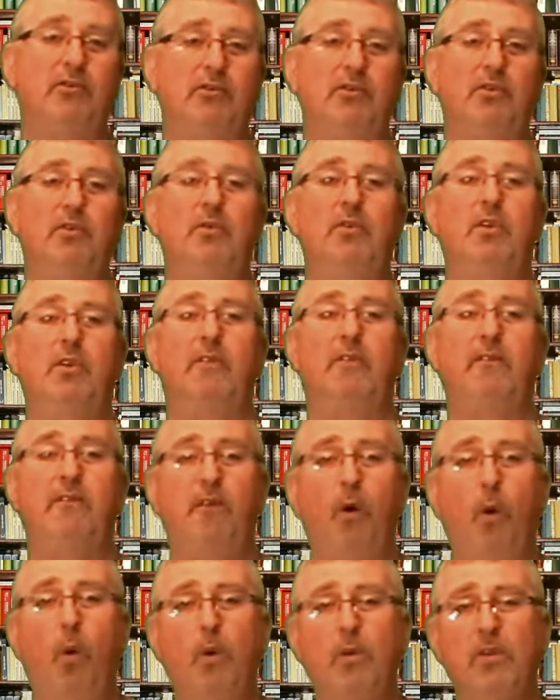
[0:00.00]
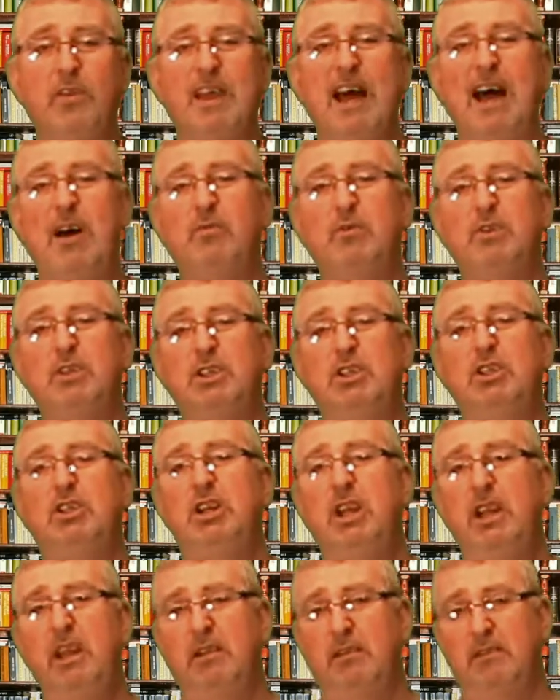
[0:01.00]
through the 4,000
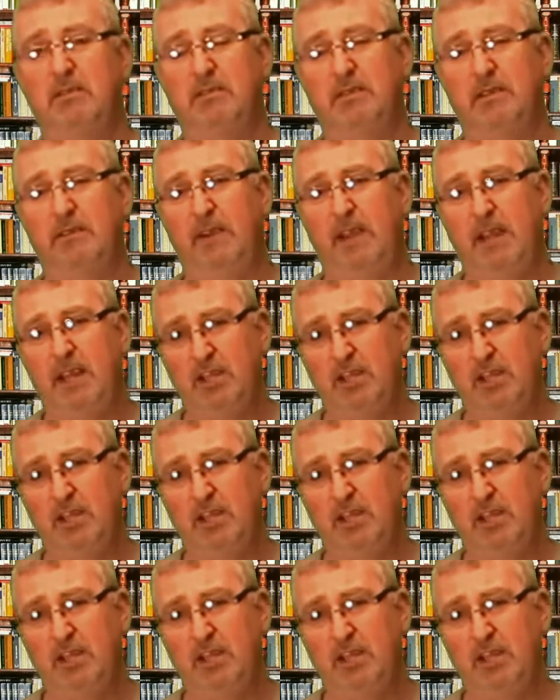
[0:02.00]
years of